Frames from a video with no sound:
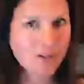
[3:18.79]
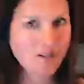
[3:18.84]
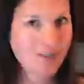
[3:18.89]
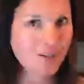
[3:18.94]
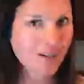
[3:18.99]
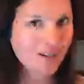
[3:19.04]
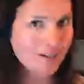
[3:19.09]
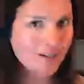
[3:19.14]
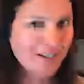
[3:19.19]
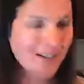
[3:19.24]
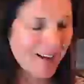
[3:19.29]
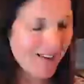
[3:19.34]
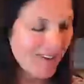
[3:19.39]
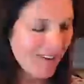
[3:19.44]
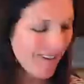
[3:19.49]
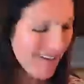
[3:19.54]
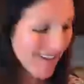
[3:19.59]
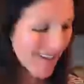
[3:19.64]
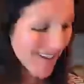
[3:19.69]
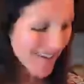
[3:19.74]
Let's check this
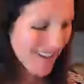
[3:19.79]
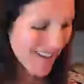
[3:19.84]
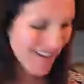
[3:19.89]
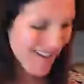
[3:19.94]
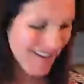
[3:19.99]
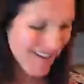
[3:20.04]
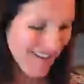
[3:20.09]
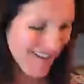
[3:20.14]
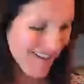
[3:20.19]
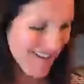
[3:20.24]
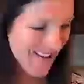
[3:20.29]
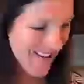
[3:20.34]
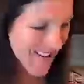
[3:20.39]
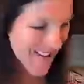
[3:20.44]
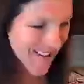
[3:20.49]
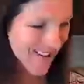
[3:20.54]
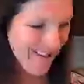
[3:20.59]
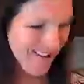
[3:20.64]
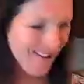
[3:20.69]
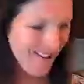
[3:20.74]
out.
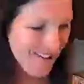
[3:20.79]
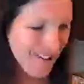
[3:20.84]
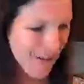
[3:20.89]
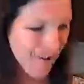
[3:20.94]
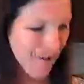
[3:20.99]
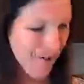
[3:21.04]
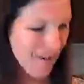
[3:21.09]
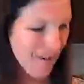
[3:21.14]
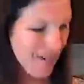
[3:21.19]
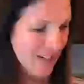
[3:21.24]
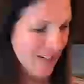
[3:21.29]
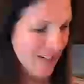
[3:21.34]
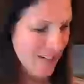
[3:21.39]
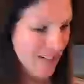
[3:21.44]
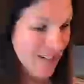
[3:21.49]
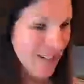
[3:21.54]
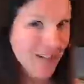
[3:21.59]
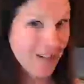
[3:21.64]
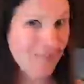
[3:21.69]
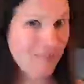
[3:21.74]
Watch out for any
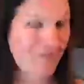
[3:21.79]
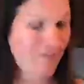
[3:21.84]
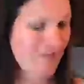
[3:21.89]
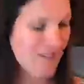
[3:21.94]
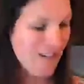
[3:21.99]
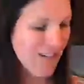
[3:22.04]
steam.